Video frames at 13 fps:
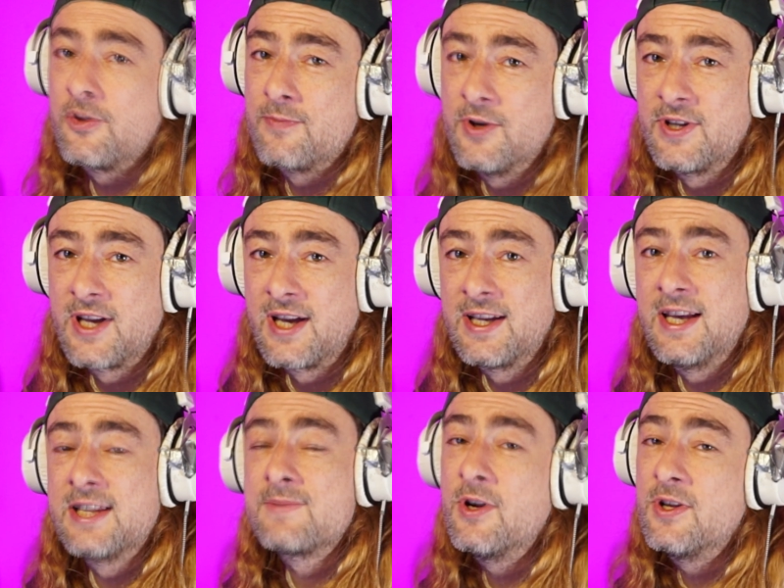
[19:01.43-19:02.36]
Monday.
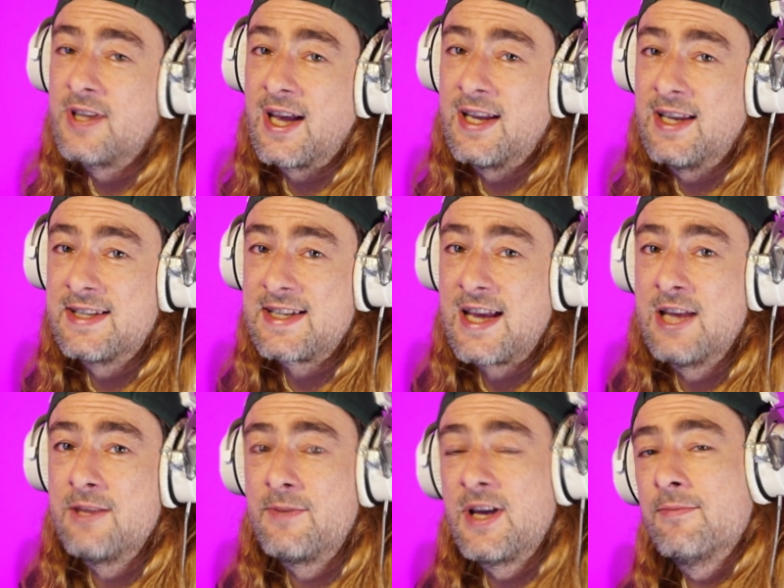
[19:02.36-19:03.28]
It's Monday. It's
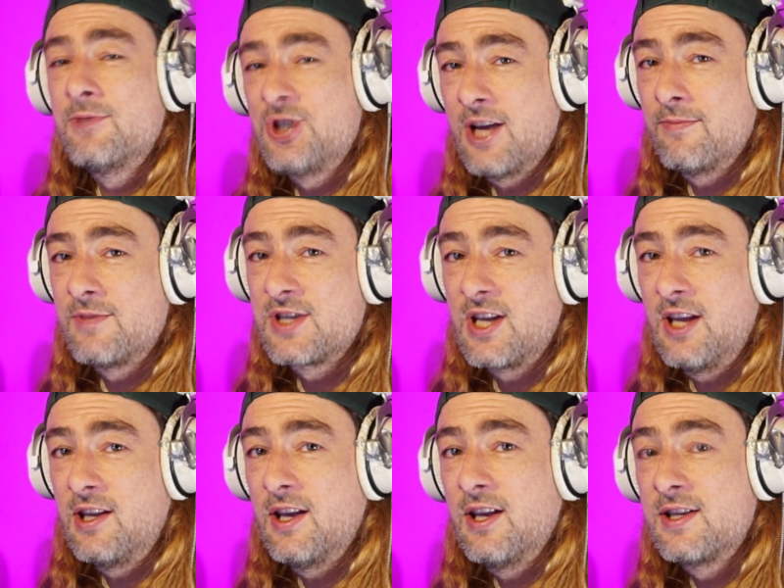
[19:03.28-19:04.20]
8 p.m. GMT.
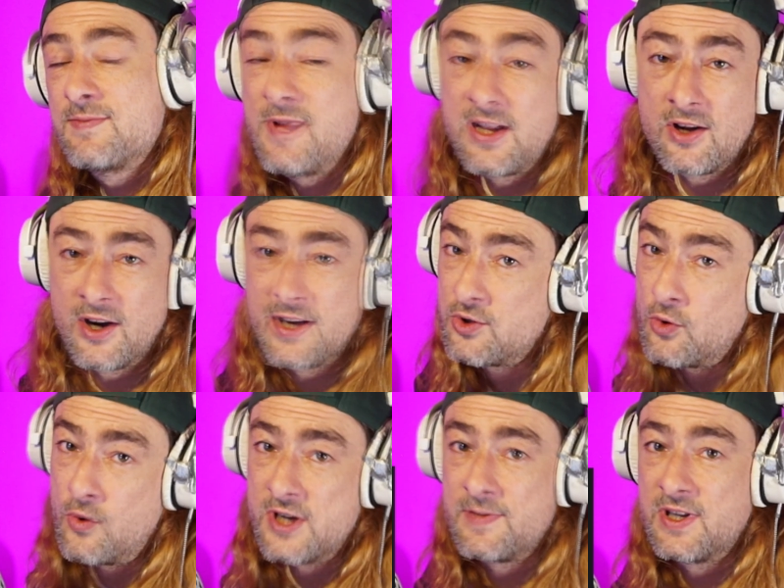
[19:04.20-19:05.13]
It's midnight. It's
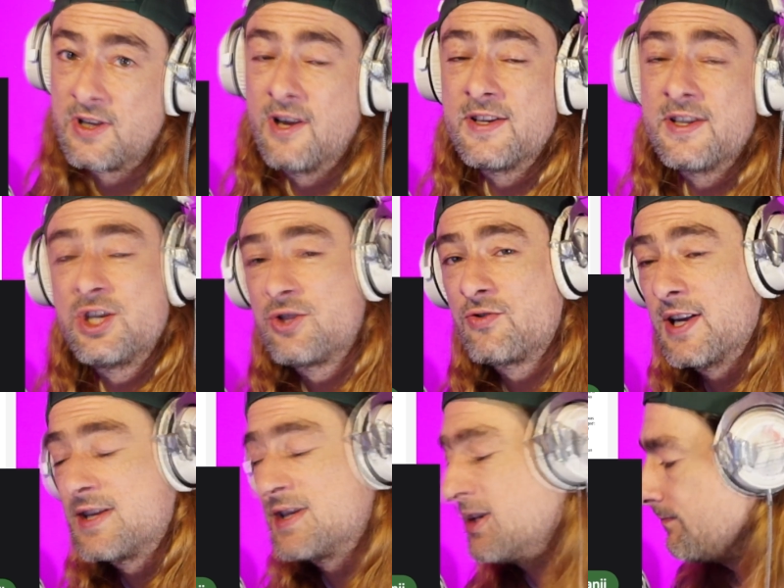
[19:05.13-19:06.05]
always midnight. This is your
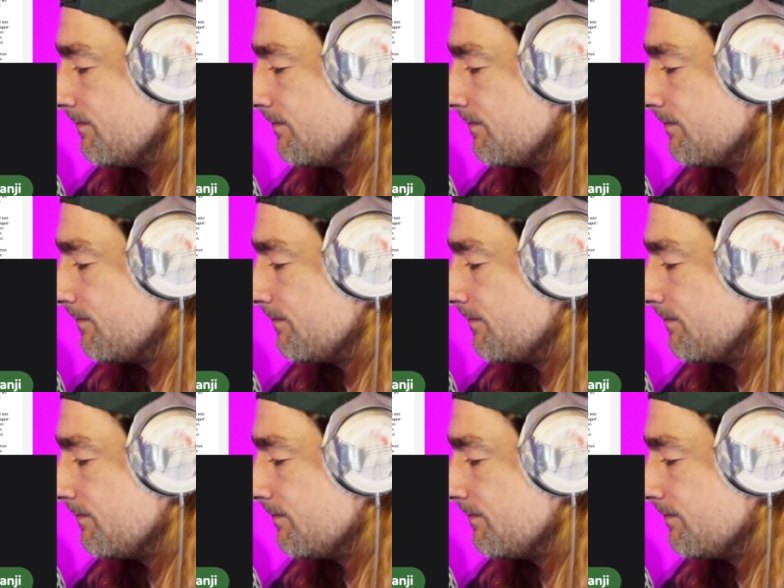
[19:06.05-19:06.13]
right ear.